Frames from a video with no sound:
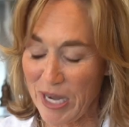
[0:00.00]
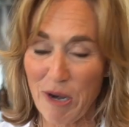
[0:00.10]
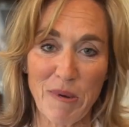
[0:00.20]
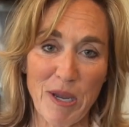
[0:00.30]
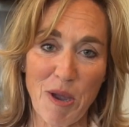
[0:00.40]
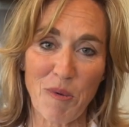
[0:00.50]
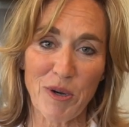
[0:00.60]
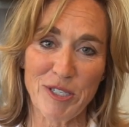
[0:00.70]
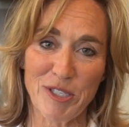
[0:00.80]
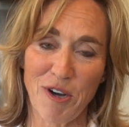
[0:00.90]
Here we go. We're
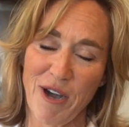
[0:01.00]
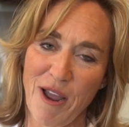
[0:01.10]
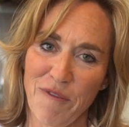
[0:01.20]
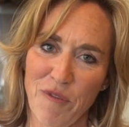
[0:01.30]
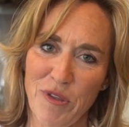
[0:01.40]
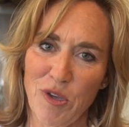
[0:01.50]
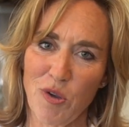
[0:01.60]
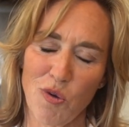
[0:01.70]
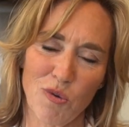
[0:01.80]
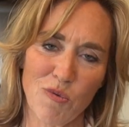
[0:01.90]
gonna start off with the
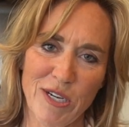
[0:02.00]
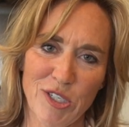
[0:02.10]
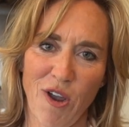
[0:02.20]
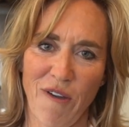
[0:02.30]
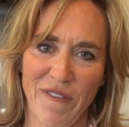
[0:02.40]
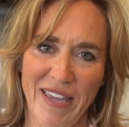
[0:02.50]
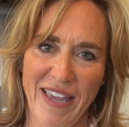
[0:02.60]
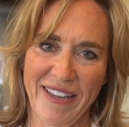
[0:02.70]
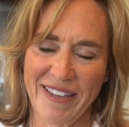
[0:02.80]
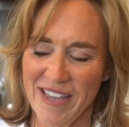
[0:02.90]
Gold Rush coffee cake.